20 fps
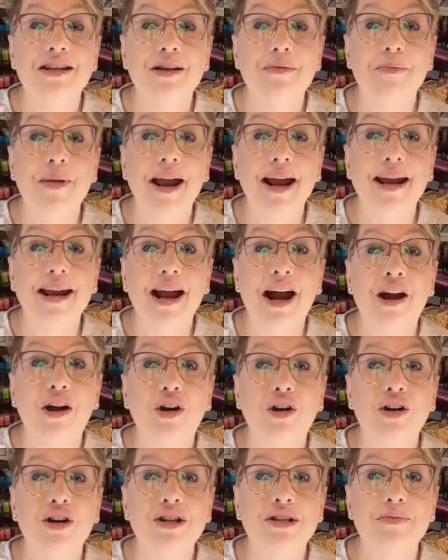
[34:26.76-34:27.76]
to make
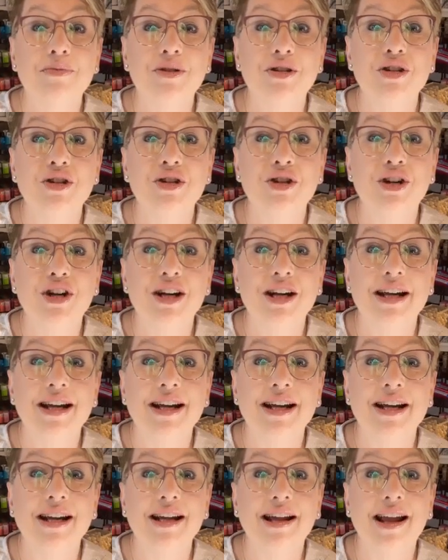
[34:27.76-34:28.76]
our Christmas
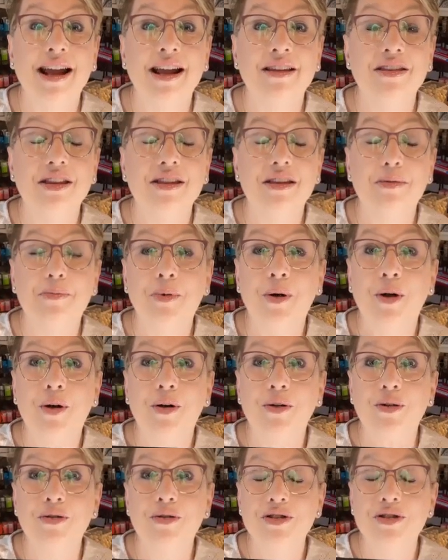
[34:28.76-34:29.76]
tree, and then the
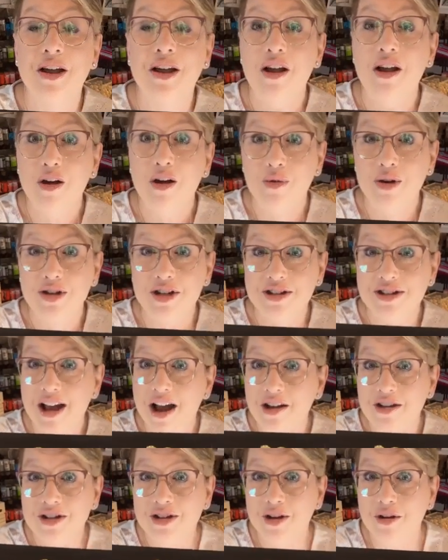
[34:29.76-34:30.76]
pearls, which is
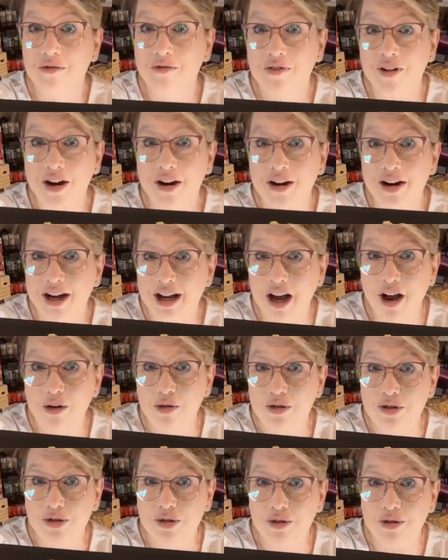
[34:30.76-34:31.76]
also very
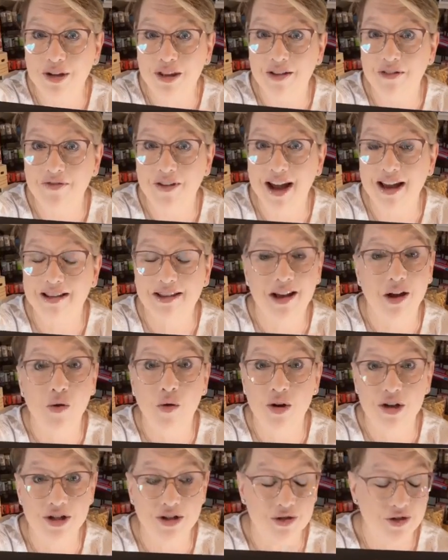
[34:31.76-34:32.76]
coastal in the fact
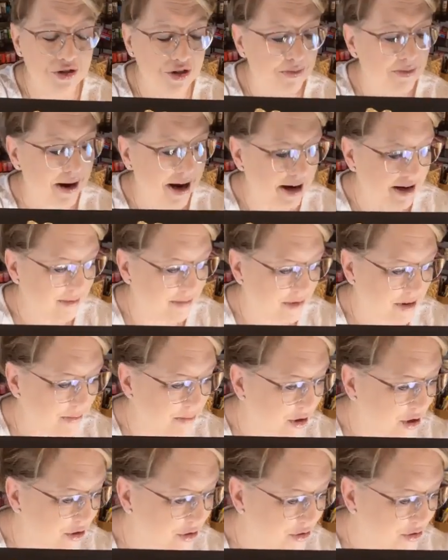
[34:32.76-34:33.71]
that oysters make the